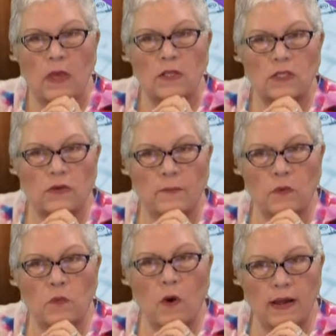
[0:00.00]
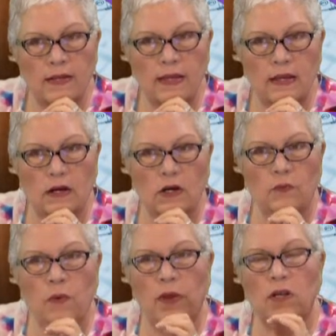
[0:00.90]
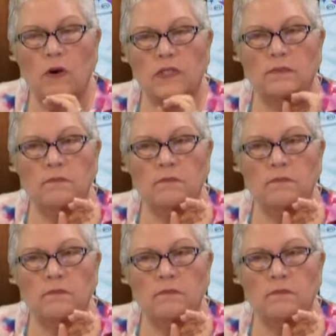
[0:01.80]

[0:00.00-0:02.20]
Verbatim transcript: So number 1 here, we want to know as